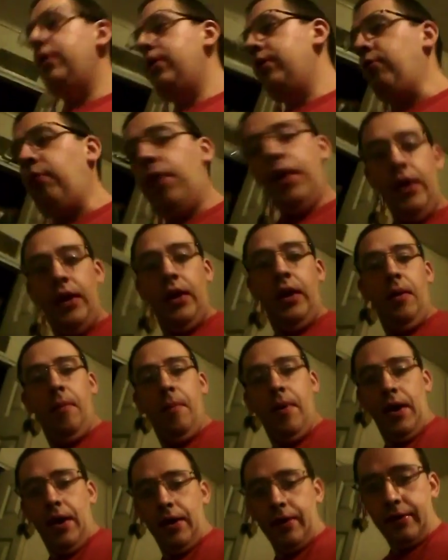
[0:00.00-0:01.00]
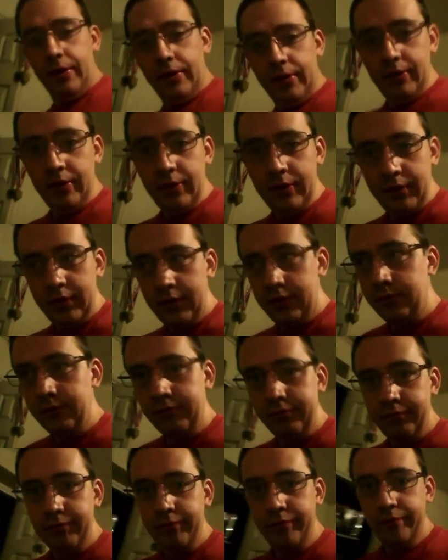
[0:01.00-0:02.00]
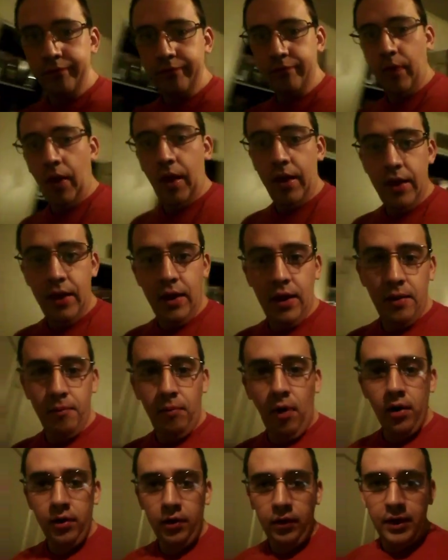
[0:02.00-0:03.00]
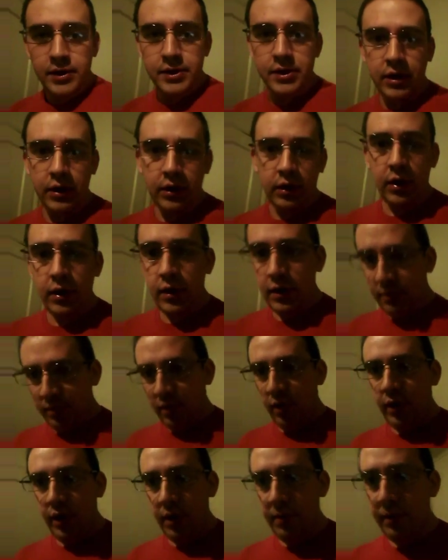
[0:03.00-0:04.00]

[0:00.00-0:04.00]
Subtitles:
is waiting in the back. And Brock Lesnar and Paul